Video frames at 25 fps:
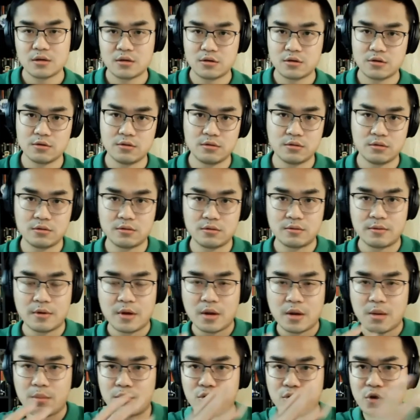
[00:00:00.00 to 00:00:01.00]
To
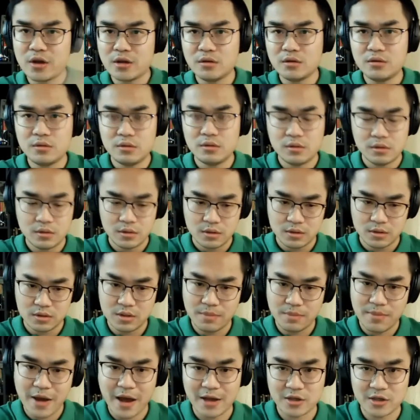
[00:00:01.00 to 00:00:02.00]
bring
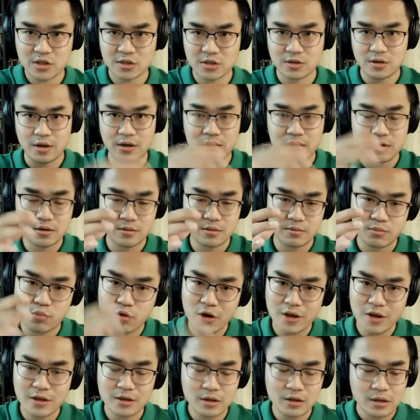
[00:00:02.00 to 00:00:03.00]
the past and
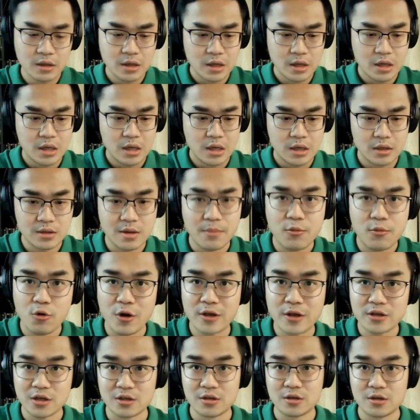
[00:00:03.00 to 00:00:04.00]
bring the
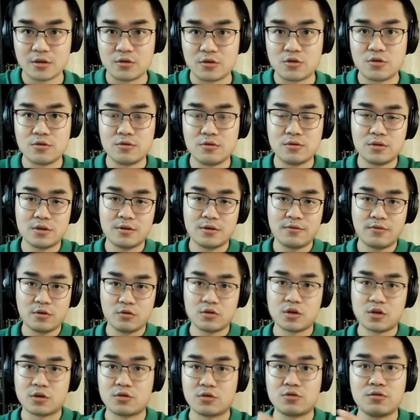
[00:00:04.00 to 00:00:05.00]
present to the
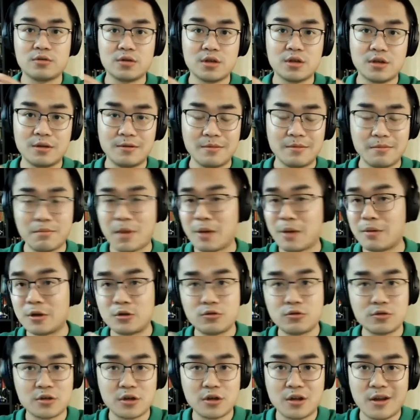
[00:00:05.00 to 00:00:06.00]
future, to the maybe
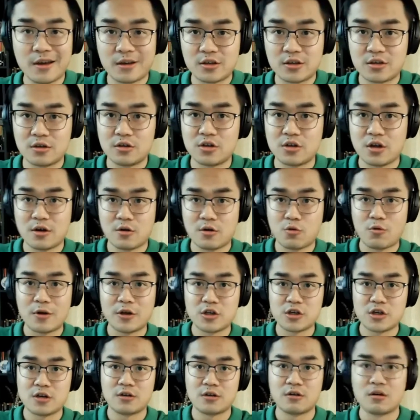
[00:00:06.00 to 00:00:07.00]
to the next
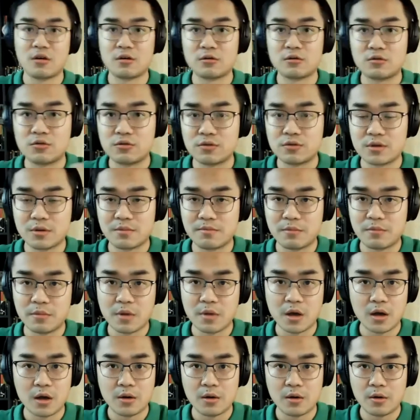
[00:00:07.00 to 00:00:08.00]
generation or to the
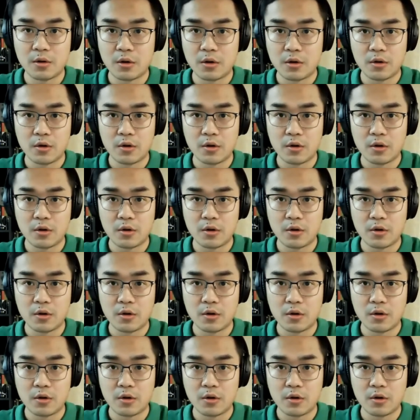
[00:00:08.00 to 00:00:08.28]
uh,